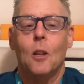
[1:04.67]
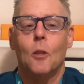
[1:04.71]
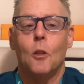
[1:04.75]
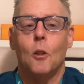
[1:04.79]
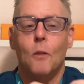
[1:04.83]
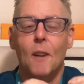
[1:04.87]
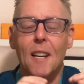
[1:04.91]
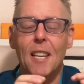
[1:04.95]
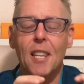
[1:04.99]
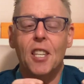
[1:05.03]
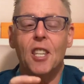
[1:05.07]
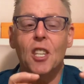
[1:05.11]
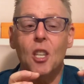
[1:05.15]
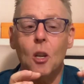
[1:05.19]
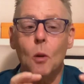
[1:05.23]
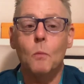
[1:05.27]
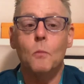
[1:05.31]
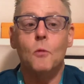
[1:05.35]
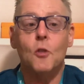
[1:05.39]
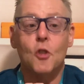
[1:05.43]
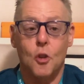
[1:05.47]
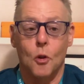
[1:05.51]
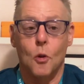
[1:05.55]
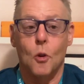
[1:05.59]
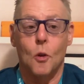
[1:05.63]
There is some
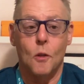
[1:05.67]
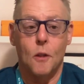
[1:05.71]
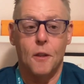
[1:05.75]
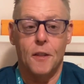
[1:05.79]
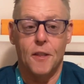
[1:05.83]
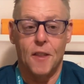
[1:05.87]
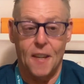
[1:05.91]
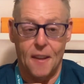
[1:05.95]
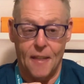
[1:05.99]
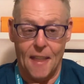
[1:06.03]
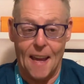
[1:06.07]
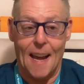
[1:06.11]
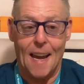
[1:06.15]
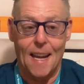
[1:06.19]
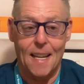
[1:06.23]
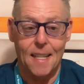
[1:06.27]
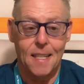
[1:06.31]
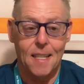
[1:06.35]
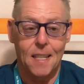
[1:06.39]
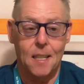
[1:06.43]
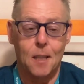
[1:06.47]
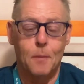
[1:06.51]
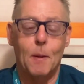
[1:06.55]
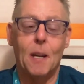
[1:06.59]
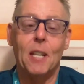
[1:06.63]
truth to that,
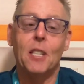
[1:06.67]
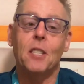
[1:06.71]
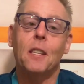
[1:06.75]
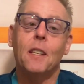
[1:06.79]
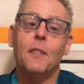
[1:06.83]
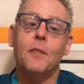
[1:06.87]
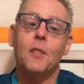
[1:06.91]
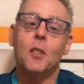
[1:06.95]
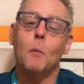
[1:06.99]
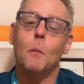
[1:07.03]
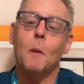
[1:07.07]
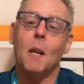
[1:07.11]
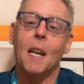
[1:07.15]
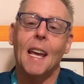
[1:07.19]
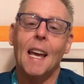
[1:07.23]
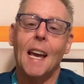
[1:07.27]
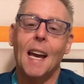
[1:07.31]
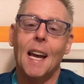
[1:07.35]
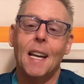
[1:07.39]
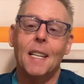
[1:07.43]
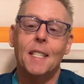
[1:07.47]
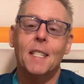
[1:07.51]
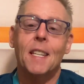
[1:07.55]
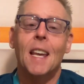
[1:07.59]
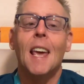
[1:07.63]
especially if somebody
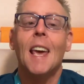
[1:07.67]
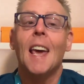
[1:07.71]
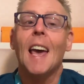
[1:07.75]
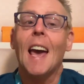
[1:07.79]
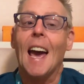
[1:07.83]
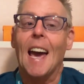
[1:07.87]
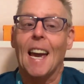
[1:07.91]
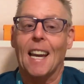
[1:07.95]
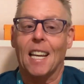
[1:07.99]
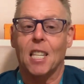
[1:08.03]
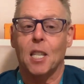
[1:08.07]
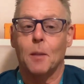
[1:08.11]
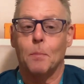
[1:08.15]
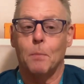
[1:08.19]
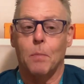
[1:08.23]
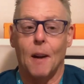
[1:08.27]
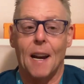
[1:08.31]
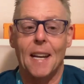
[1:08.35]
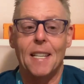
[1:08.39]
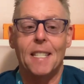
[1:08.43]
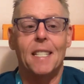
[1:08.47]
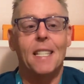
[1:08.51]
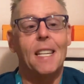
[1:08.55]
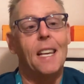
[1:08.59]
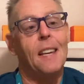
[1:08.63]
has
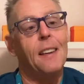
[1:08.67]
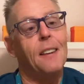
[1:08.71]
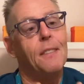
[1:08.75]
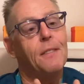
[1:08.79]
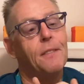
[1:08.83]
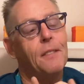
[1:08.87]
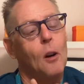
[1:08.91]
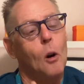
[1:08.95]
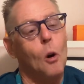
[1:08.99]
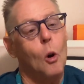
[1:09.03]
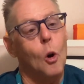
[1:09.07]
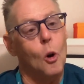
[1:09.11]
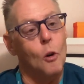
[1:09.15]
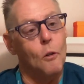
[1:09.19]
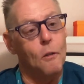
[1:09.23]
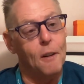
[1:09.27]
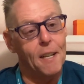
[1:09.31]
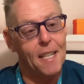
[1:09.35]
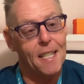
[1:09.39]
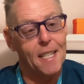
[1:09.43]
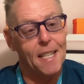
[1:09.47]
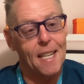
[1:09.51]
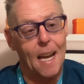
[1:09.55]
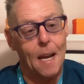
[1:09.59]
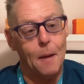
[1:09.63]
expressive or
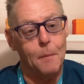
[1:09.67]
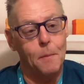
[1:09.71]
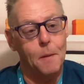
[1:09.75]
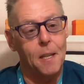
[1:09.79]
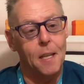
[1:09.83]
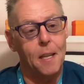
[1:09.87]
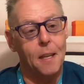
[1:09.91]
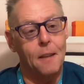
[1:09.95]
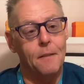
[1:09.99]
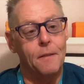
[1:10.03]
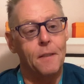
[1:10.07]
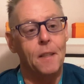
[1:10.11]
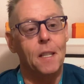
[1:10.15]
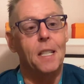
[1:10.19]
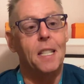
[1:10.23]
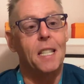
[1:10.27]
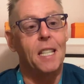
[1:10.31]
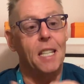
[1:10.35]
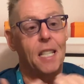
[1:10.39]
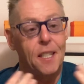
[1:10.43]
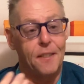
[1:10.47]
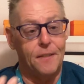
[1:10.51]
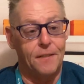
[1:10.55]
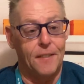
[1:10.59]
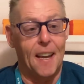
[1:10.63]
receptive
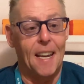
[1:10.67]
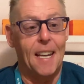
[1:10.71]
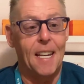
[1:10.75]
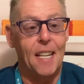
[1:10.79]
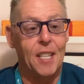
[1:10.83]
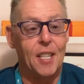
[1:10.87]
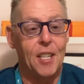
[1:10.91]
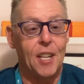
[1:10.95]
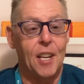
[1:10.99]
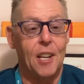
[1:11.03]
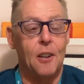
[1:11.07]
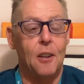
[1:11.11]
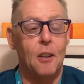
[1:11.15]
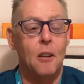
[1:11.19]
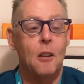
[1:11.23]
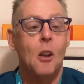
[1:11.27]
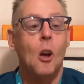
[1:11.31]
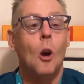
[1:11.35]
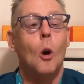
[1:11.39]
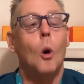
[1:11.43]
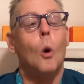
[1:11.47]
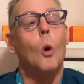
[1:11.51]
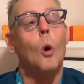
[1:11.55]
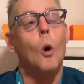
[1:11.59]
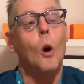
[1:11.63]
dysphasia
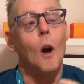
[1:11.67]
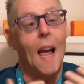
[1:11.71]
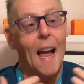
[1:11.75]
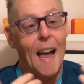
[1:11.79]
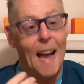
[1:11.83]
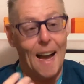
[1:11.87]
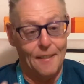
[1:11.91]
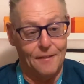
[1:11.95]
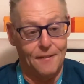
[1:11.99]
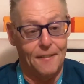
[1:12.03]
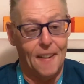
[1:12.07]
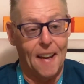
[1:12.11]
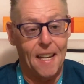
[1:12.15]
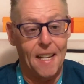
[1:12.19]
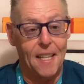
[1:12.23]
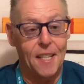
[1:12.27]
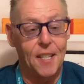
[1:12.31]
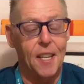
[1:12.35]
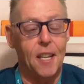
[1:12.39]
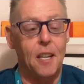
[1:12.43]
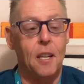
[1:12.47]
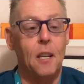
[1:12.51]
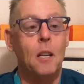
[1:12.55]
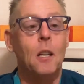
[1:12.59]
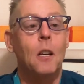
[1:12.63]
or
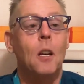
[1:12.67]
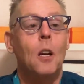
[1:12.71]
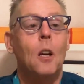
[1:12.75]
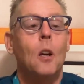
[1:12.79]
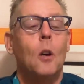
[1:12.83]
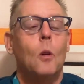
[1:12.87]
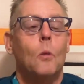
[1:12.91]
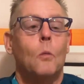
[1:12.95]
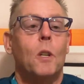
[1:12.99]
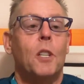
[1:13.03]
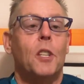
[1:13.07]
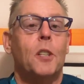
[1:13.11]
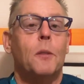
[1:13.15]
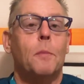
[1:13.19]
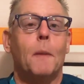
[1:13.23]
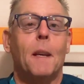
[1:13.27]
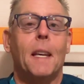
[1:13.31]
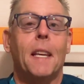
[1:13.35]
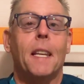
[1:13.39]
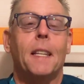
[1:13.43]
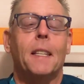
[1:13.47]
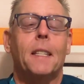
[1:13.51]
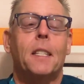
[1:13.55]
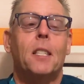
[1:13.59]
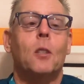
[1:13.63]
aphasia, which
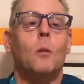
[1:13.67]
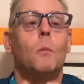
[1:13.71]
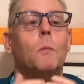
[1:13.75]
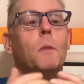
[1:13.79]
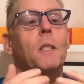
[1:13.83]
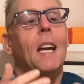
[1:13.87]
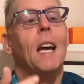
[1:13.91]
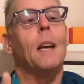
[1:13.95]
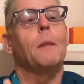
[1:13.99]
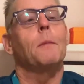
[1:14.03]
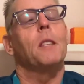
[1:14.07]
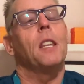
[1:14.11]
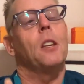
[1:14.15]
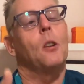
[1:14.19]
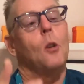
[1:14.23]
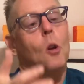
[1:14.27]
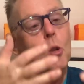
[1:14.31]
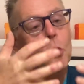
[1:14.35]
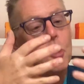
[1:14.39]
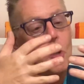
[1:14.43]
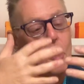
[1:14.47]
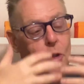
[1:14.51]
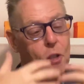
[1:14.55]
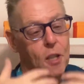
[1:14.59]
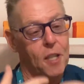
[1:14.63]
means sometimes they
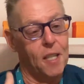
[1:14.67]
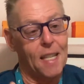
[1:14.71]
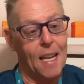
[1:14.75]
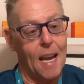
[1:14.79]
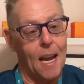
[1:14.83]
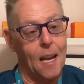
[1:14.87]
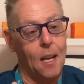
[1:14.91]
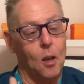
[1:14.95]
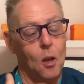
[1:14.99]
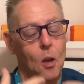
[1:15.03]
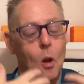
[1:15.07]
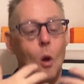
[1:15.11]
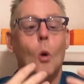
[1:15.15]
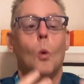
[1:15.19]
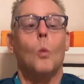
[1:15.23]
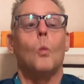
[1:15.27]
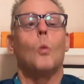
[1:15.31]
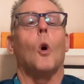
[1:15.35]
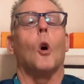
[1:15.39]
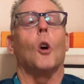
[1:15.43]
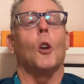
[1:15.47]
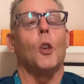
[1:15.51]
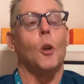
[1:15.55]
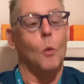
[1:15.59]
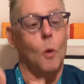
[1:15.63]
don't understand
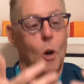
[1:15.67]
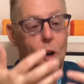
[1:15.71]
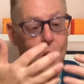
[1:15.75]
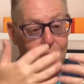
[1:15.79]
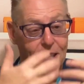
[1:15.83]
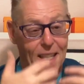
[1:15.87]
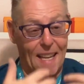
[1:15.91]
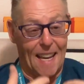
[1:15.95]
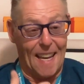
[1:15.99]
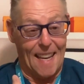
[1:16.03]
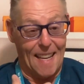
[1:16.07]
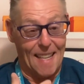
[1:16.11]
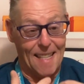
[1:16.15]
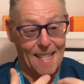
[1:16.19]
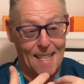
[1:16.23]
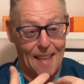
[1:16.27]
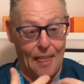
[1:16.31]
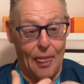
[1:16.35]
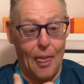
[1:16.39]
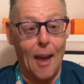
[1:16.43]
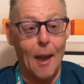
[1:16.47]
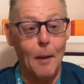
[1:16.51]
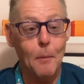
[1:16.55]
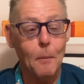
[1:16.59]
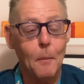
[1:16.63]
what you are saying to
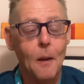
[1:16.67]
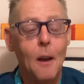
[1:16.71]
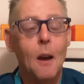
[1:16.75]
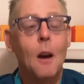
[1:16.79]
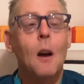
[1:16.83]
them,